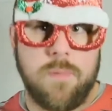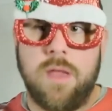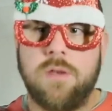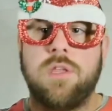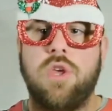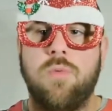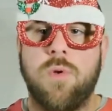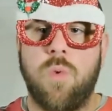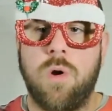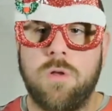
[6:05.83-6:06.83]
into the
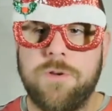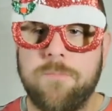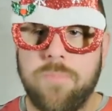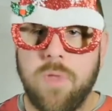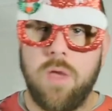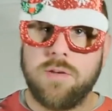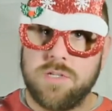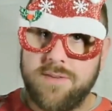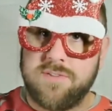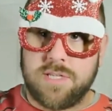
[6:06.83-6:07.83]
human world,
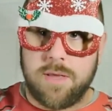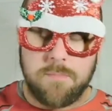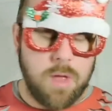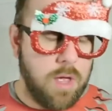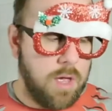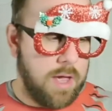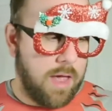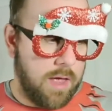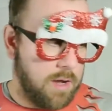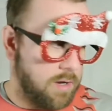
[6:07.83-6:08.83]
delivers them,
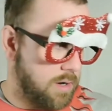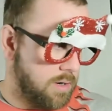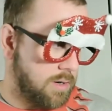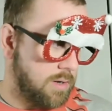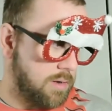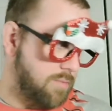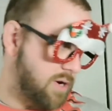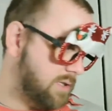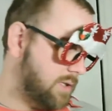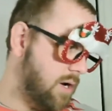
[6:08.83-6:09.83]
and the
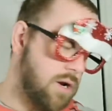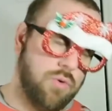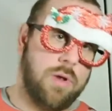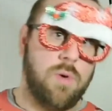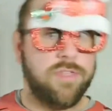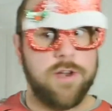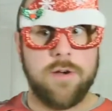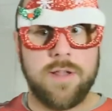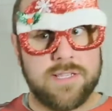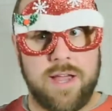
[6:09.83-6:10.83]
presents start doing what they're
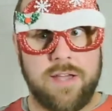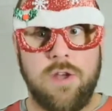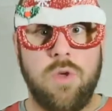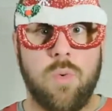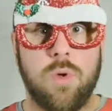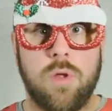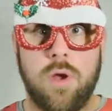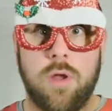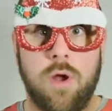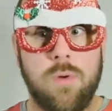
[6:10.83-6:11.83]
designed to do,
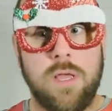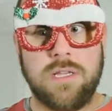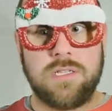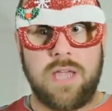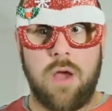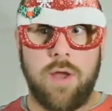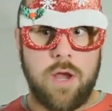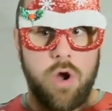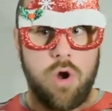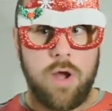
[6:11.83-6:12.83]
you know, scaring,
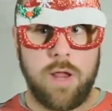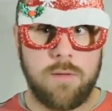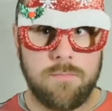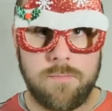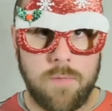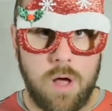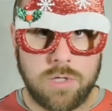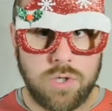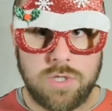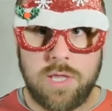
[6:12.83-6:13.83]
hurting, all
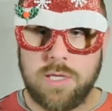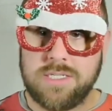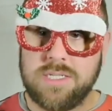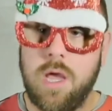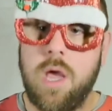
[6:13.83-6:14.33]
sorts of things.